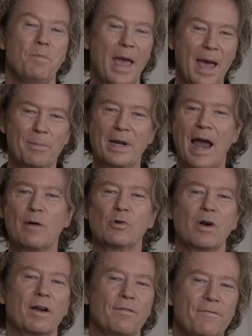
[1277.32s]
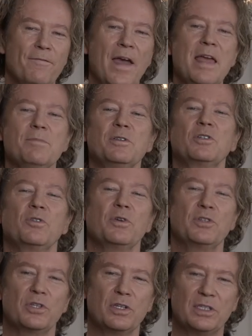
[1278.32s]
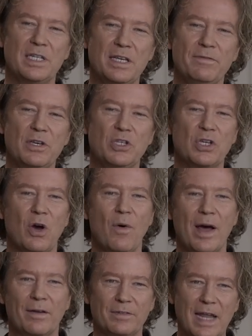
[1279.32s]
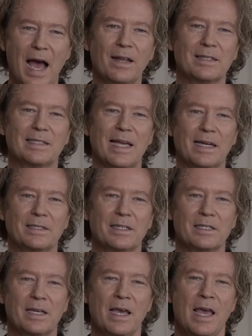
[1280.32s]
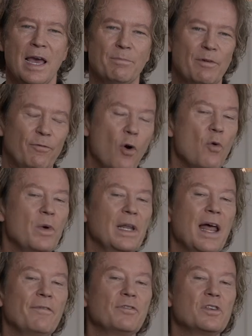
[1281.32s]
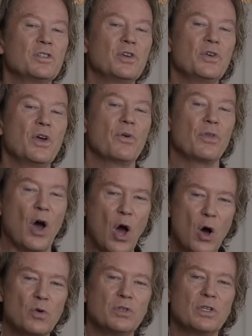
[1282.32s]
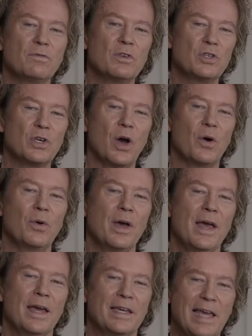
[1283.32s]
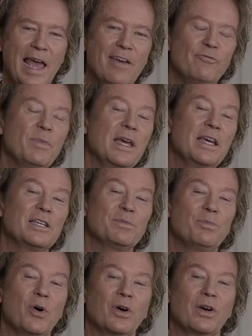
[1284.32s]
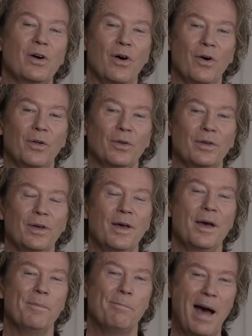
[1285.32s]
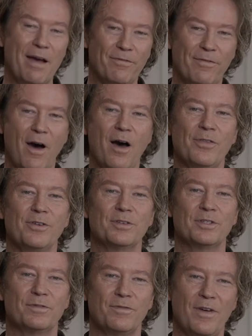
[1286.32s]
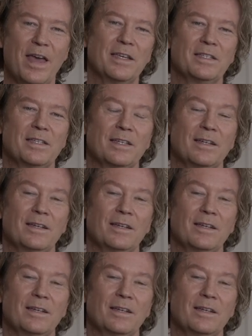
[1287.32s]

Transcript: Pam and I were on a famous Christian TV show out of Dallas, Texas. And before we left the studio, the host of the show gave me his book called my father's face.